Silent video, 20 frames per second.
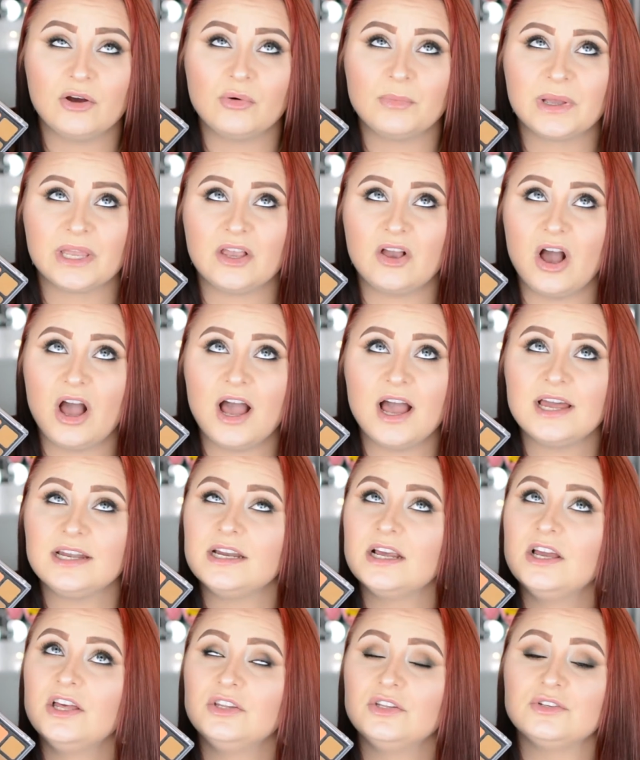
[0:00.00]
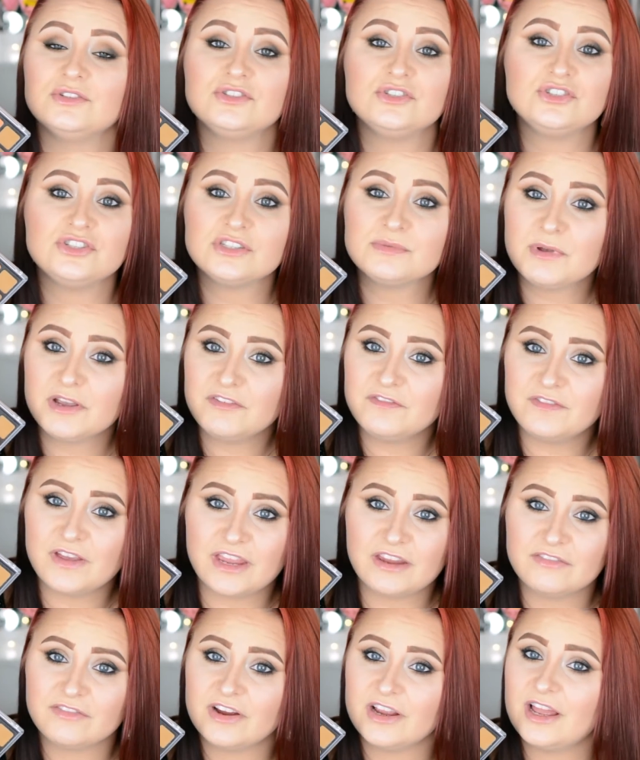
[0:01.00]
Oh my god, those are just my
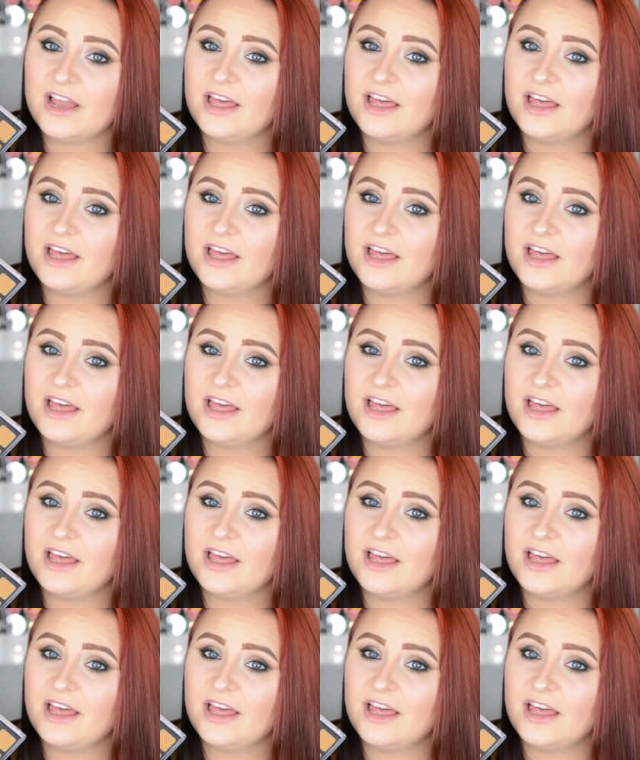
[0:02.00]
favorite.